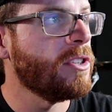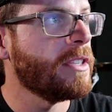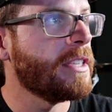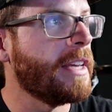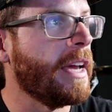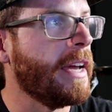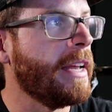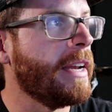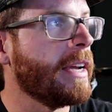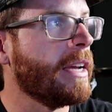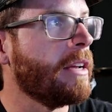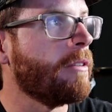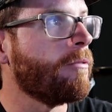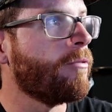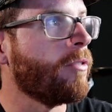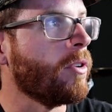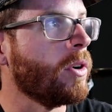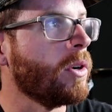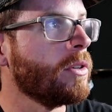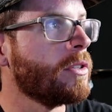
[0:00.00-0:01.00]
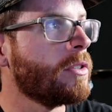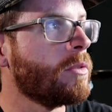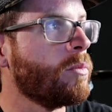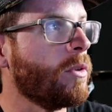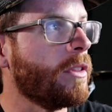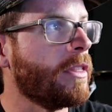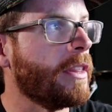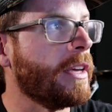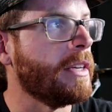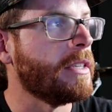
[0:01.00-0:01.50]
just gating it first
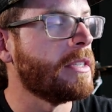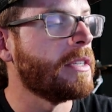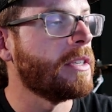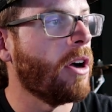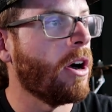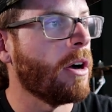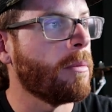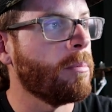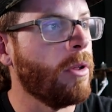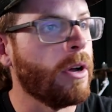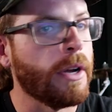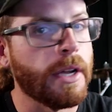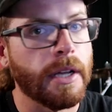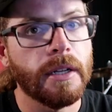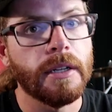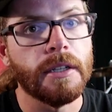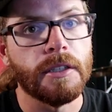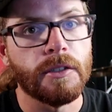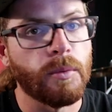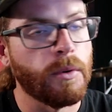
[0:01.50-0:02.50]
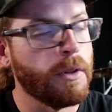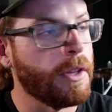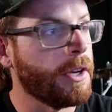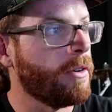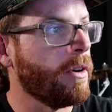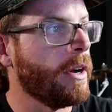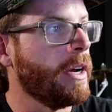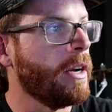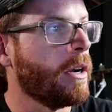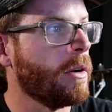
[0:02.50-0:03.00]
with a stock plugin. It's really
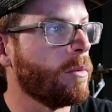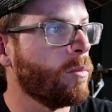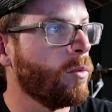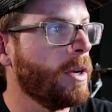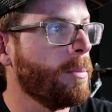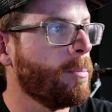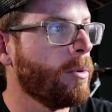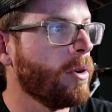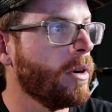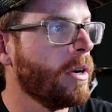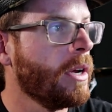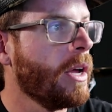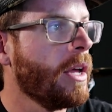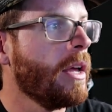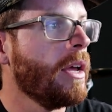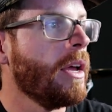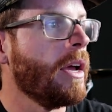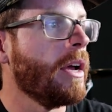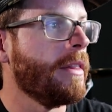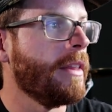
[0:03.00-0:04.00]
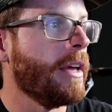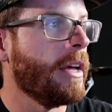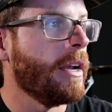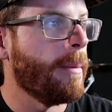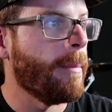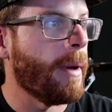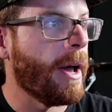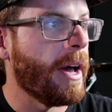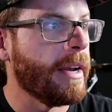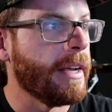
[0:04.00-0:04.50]
great on Reaper, and then
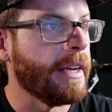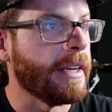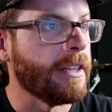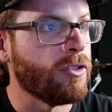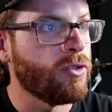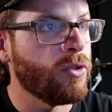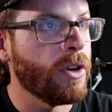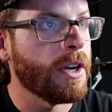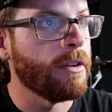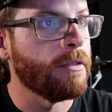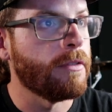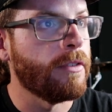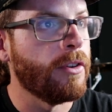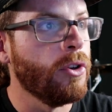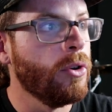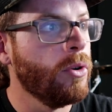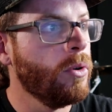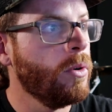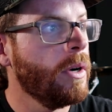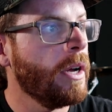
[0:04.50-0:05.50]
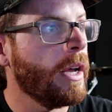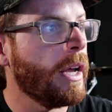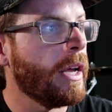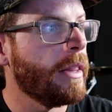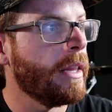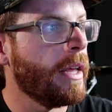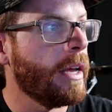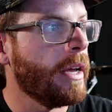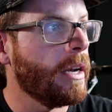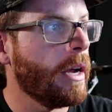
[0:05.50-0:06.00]
I'm adding Trigger 2,
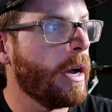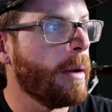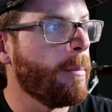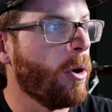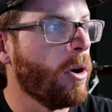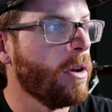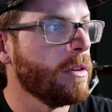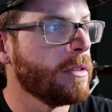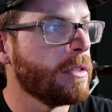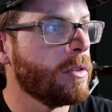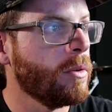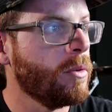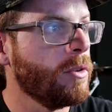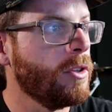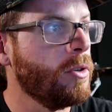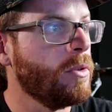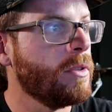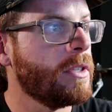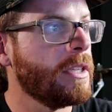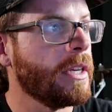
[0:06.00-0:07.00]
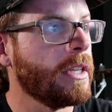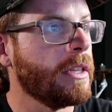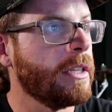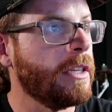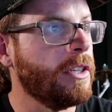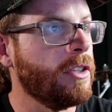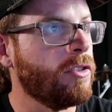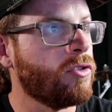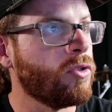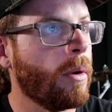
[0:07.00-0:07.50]
and then I'm also using
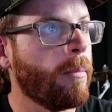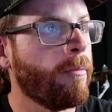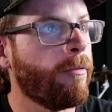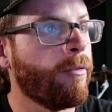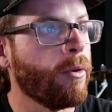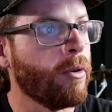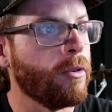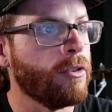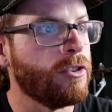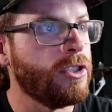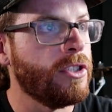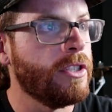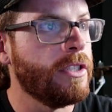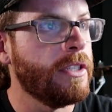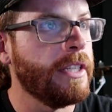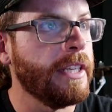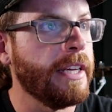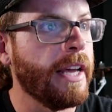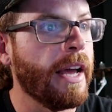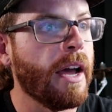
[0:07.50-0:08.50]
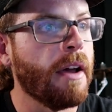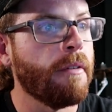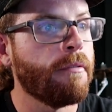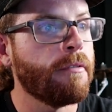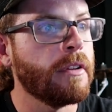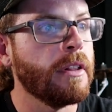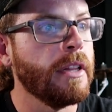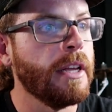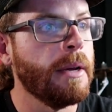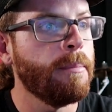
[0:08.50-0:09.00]
the DrumForge
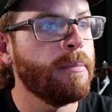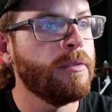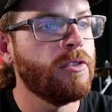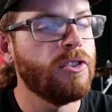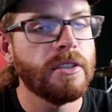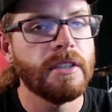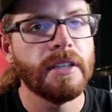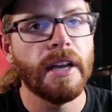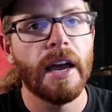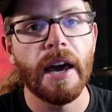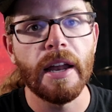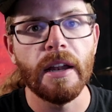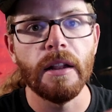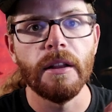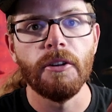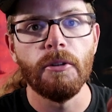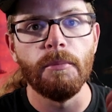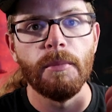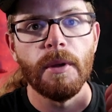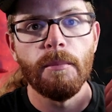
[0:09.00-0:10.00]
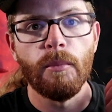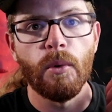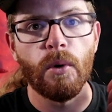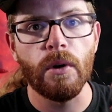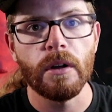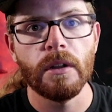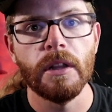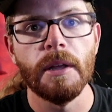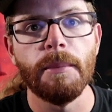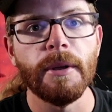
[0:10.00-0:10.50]
DF clip just to add a little bit more
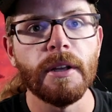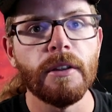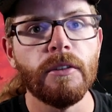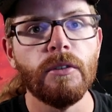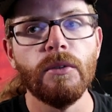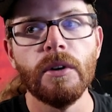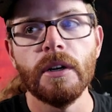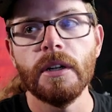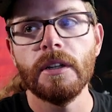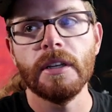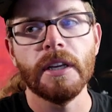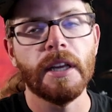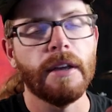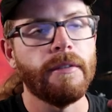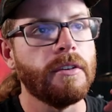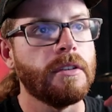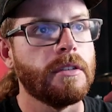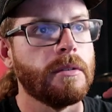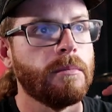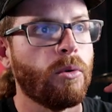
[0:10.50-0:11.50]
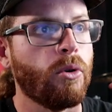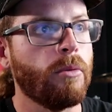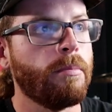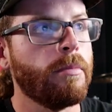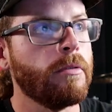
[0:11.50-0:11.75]
clipping to it to give it some more